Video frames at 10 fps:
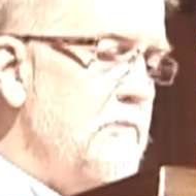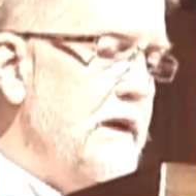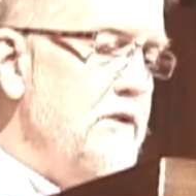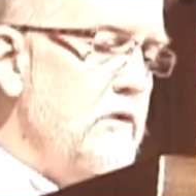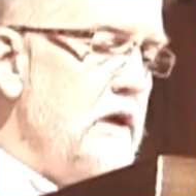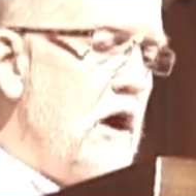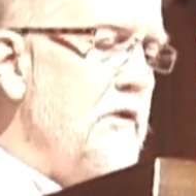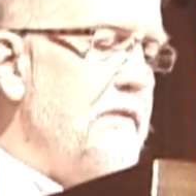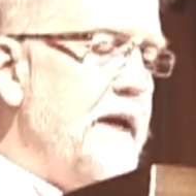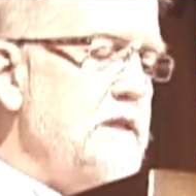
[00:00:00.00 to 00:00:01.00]
We need to be
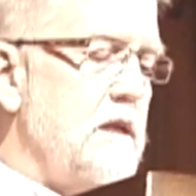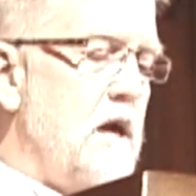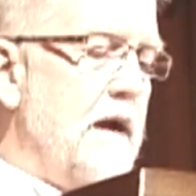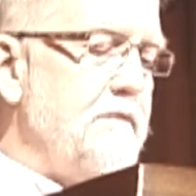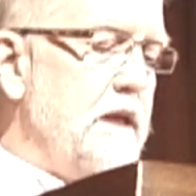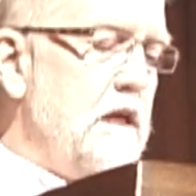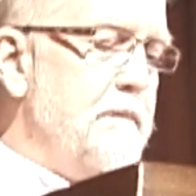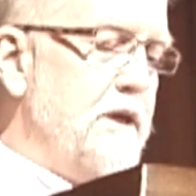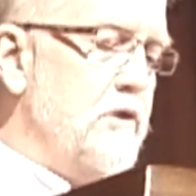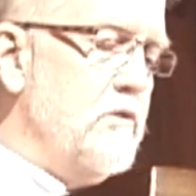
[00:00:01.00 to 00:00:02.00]
doing all the things in
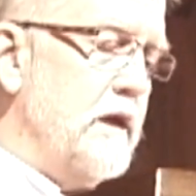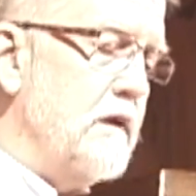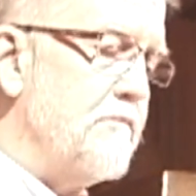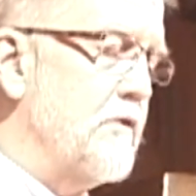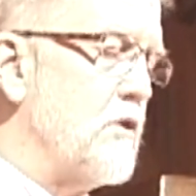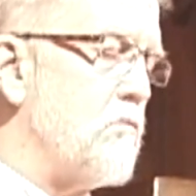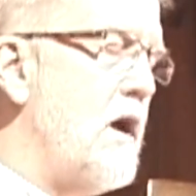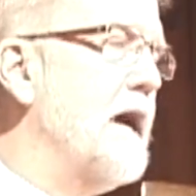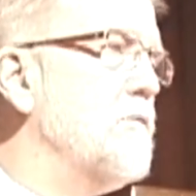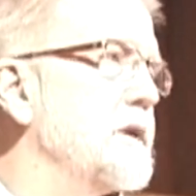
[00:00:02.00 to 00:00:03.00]
life that need to be doing for the